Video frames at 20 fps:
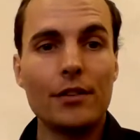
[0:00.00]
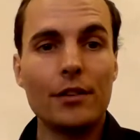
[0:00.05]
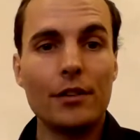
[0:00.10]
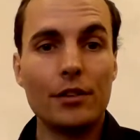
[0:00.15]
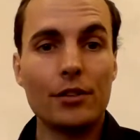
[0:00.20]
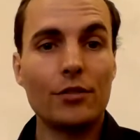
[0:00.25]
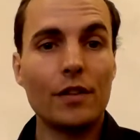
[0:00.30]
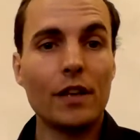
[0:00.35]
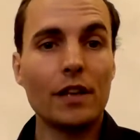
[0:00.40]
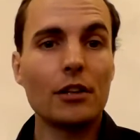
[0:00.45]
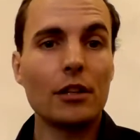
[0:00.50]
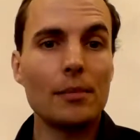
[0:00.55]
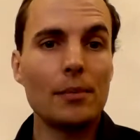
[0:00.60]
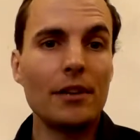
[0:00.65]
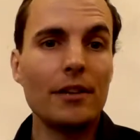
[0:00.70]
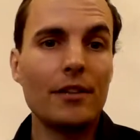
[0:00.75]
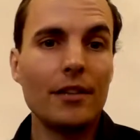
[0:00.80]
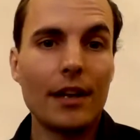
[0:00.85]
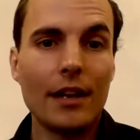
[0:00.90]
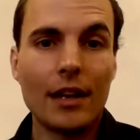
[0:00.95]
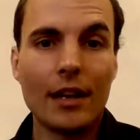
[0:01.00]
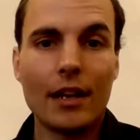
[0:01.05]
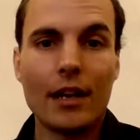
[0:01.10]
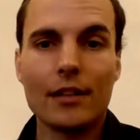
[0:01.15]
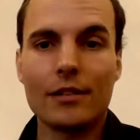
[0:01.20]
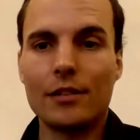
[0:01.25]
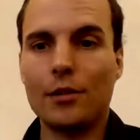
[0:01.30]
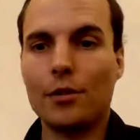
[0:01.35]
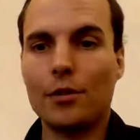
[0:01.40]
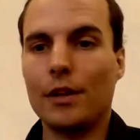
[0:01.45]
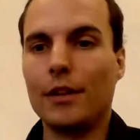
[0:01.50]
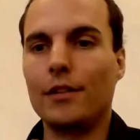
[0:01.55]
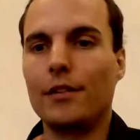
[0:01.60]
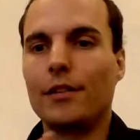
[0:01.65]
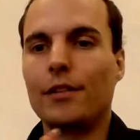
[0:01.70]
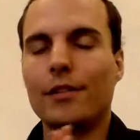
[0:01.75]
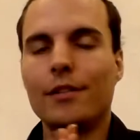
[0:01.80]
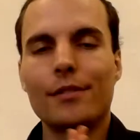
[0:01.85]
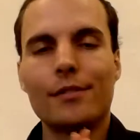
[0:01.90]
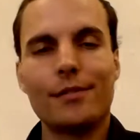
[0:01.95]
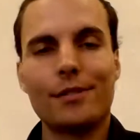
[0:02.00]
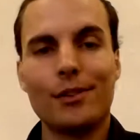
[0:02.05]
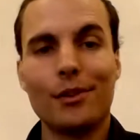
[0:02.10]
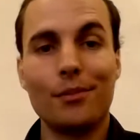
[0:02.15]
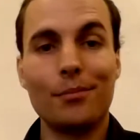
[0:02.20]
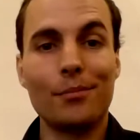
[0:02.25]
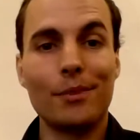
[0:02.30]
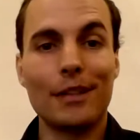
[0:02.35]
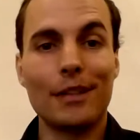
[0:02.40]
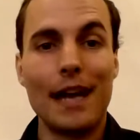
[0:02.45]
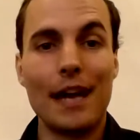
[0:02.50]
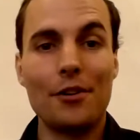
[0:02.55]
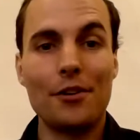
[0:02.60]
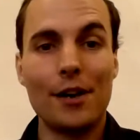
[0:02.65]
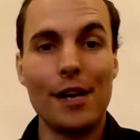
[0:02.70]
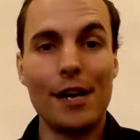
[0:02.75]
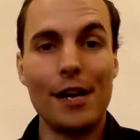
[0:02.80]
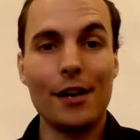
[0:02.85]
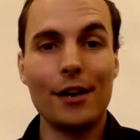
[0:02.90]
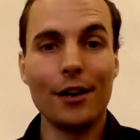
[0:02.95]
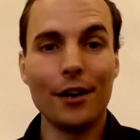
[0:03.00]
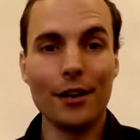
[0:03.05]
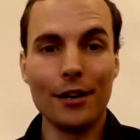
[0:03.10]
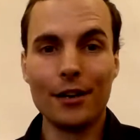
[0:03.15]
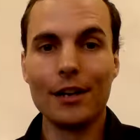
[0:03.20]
sphingolipids, and acostanoids. So glad you're here.